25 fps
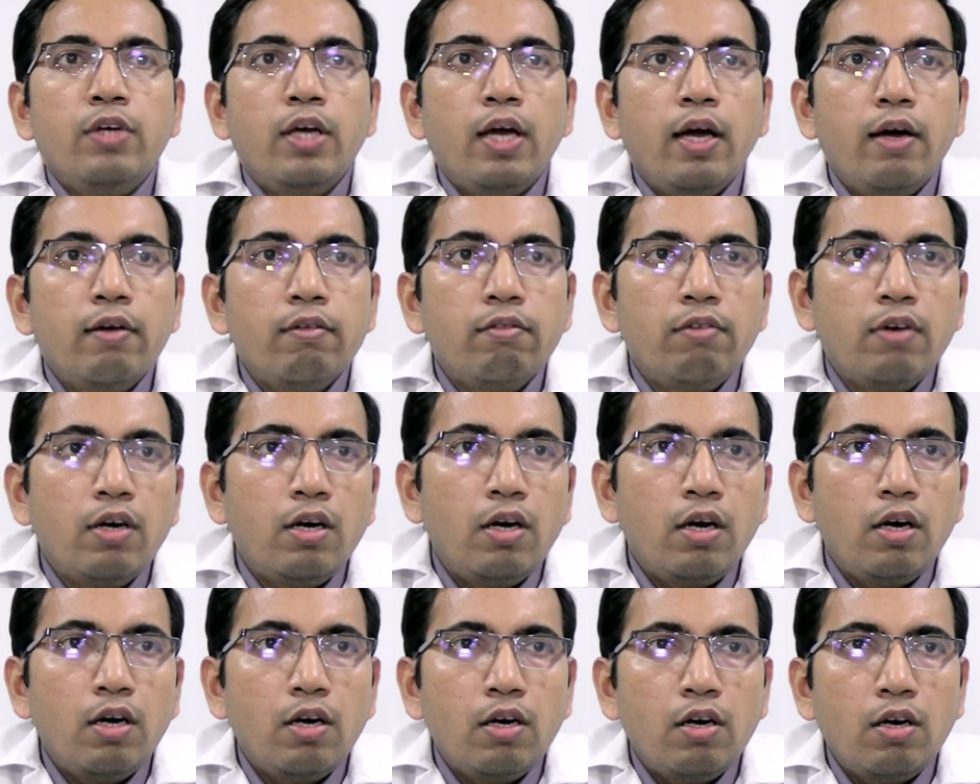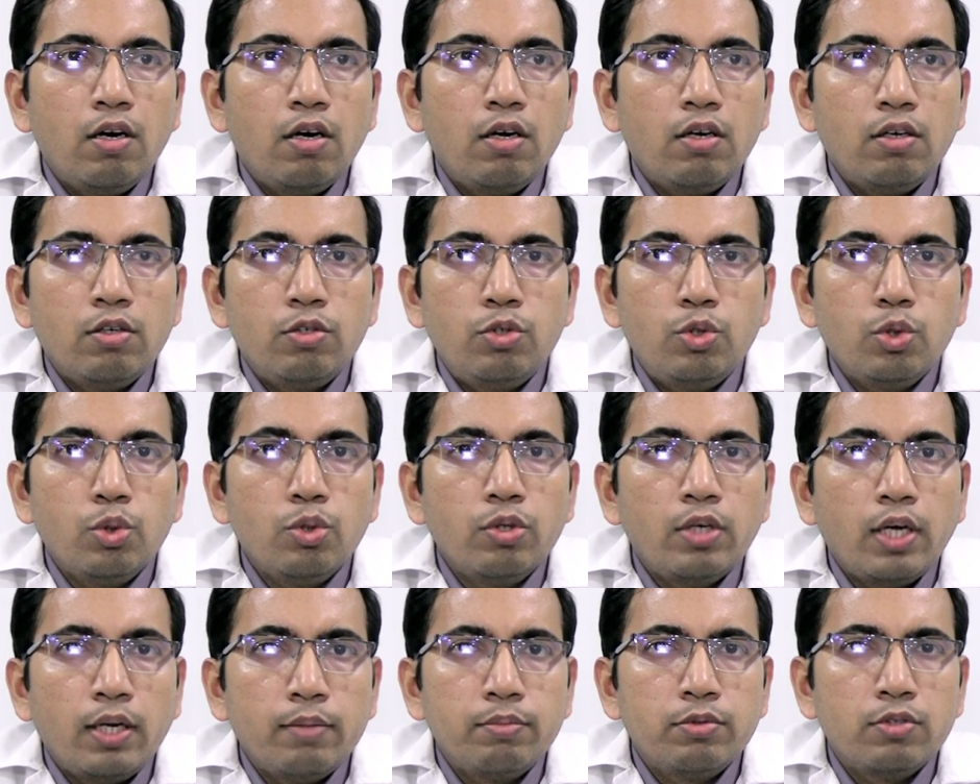we have uh,
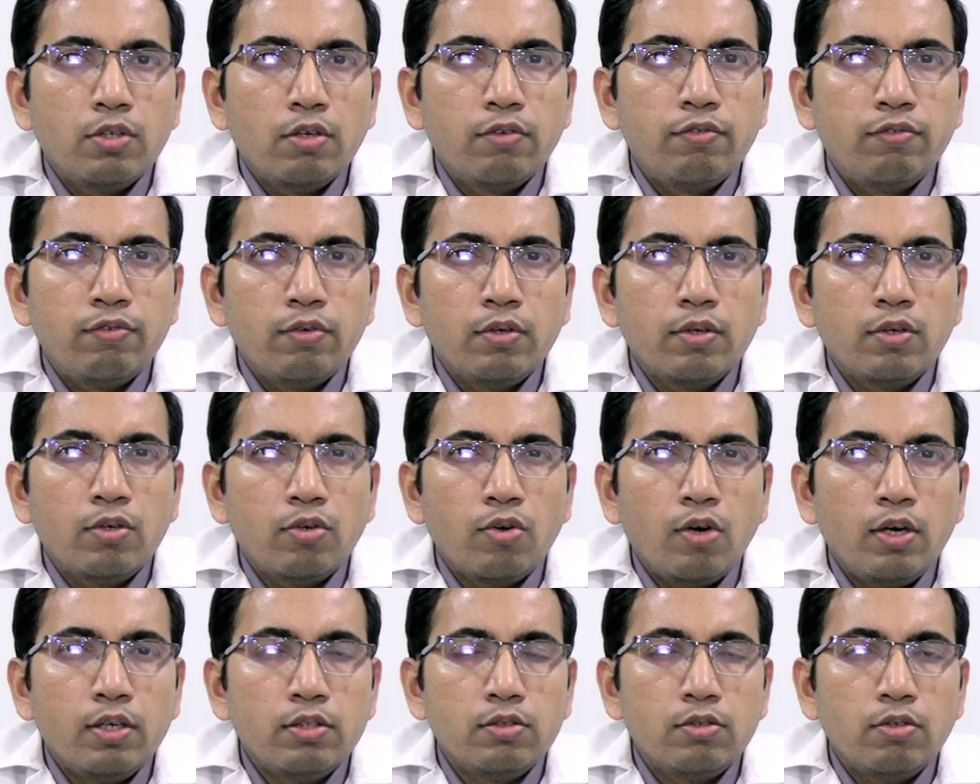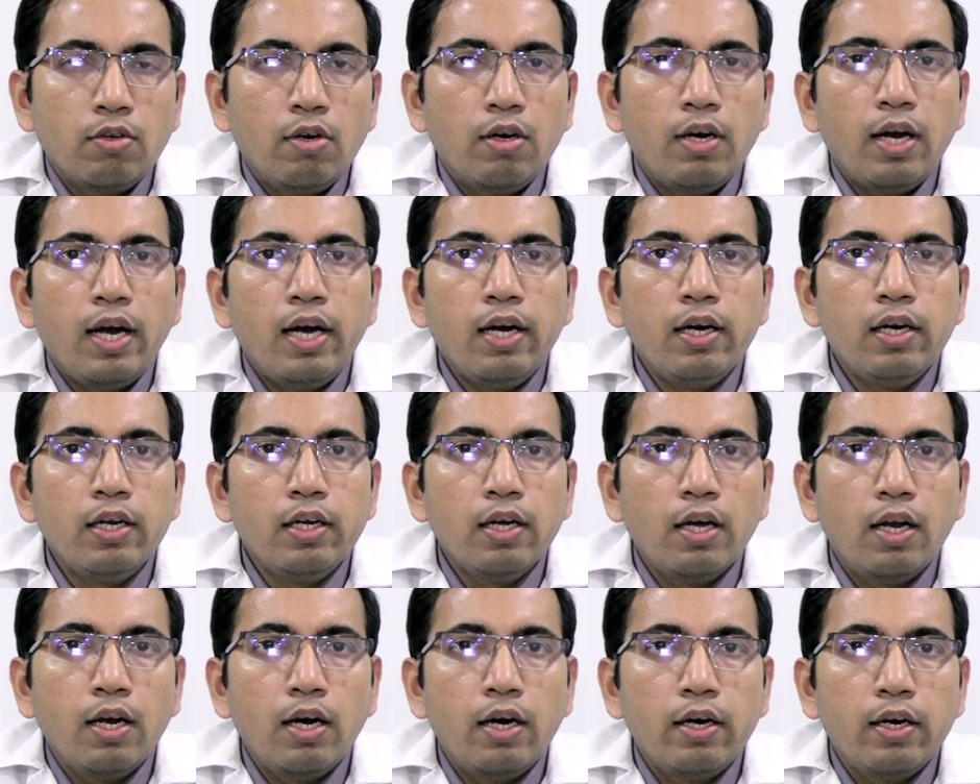two types of uh, cholesterol
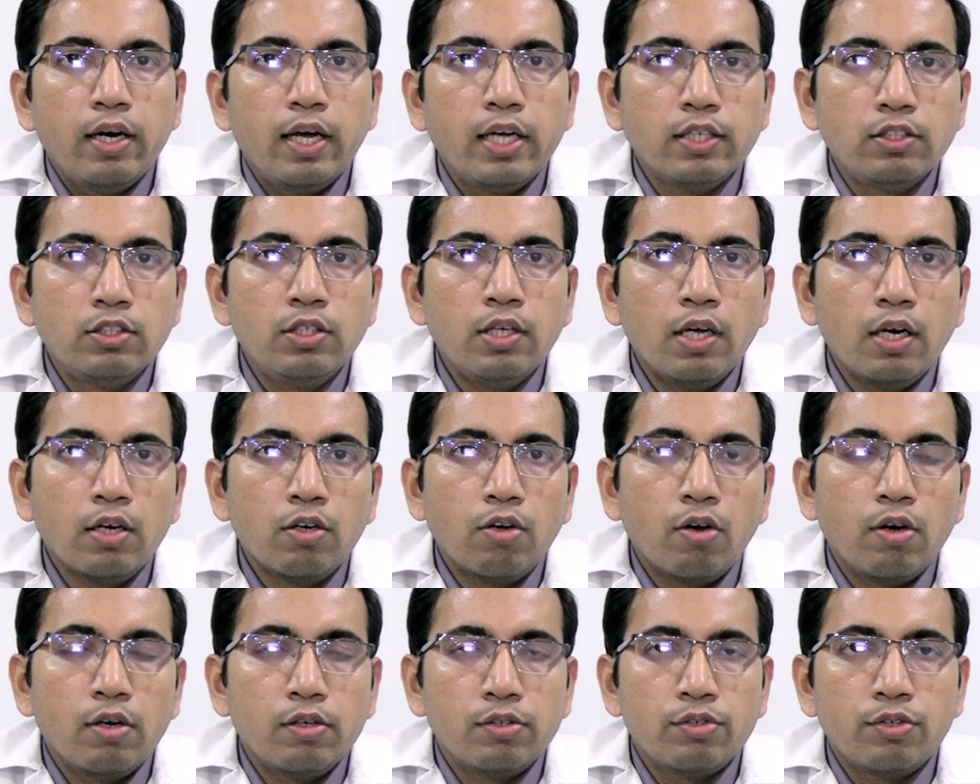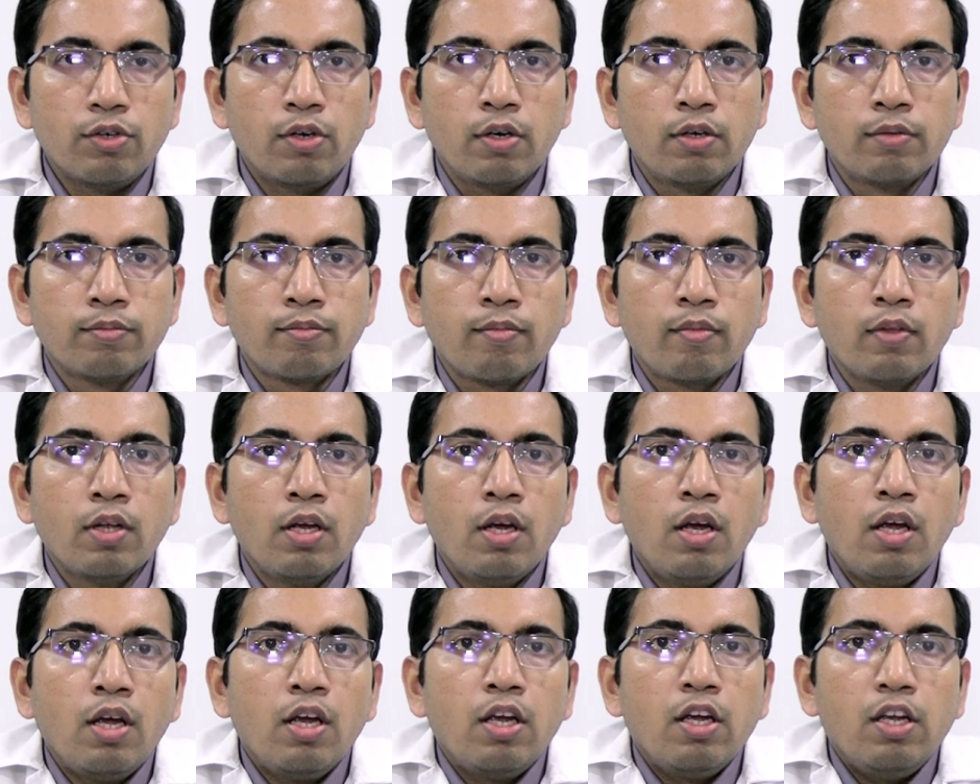ldl and hdl cholesterol
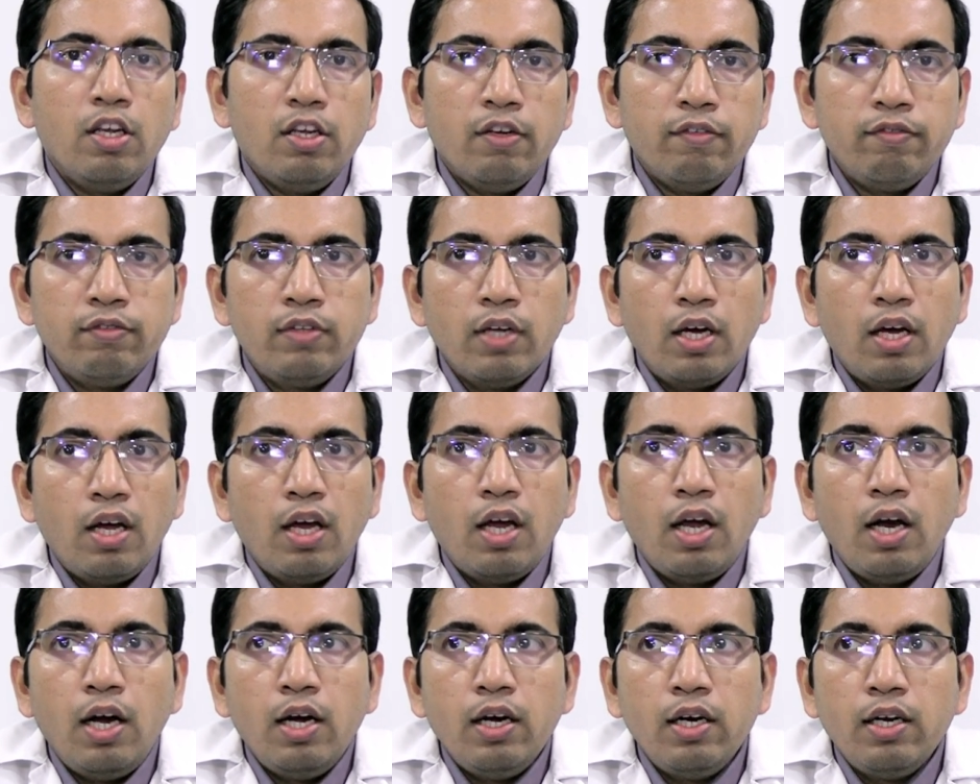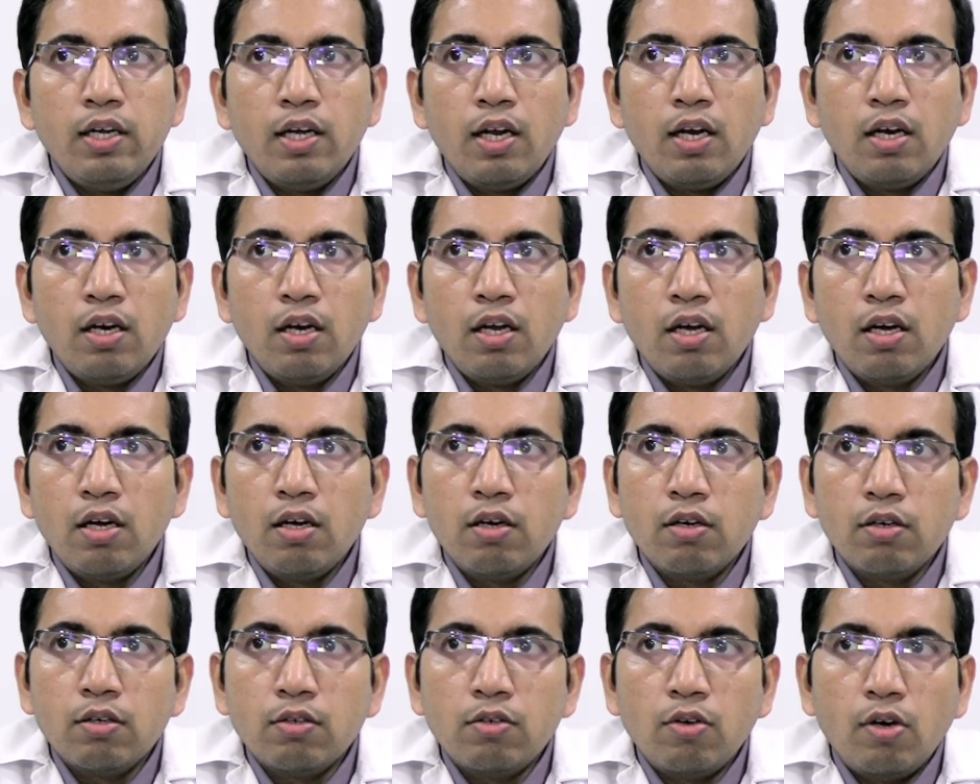if the ldl
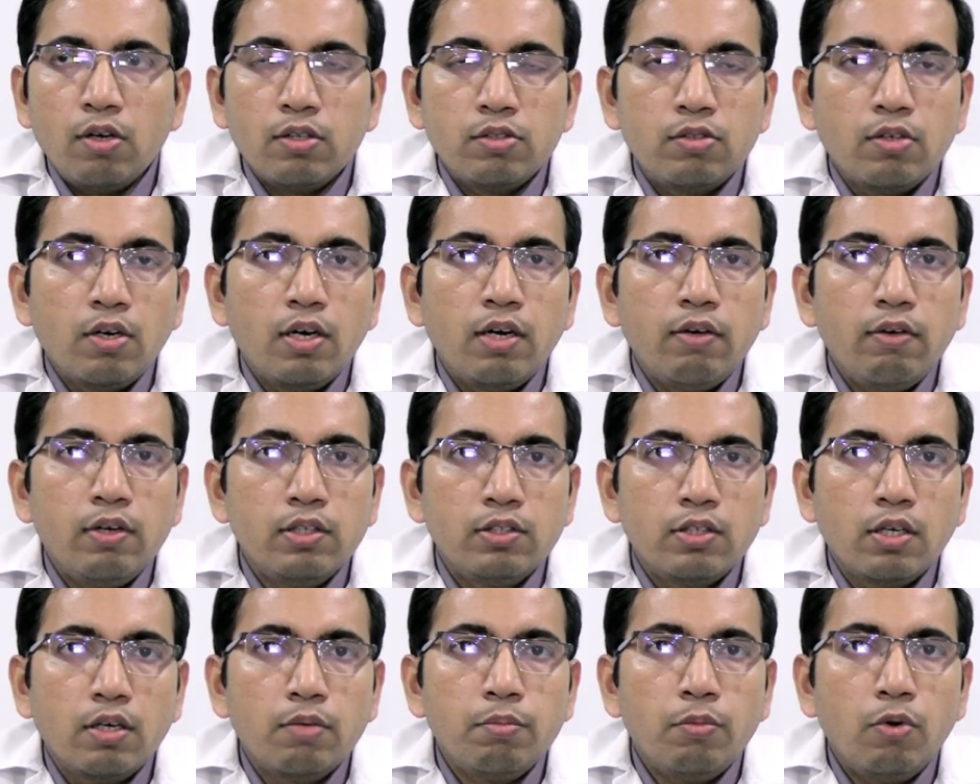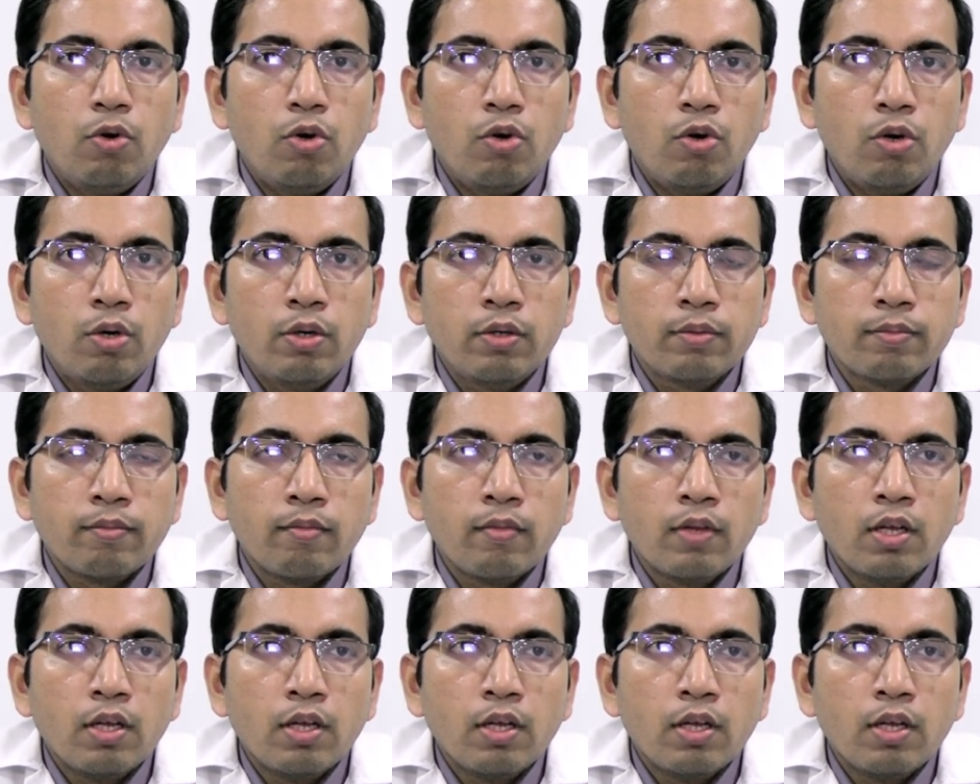uh, cholesterol levels are more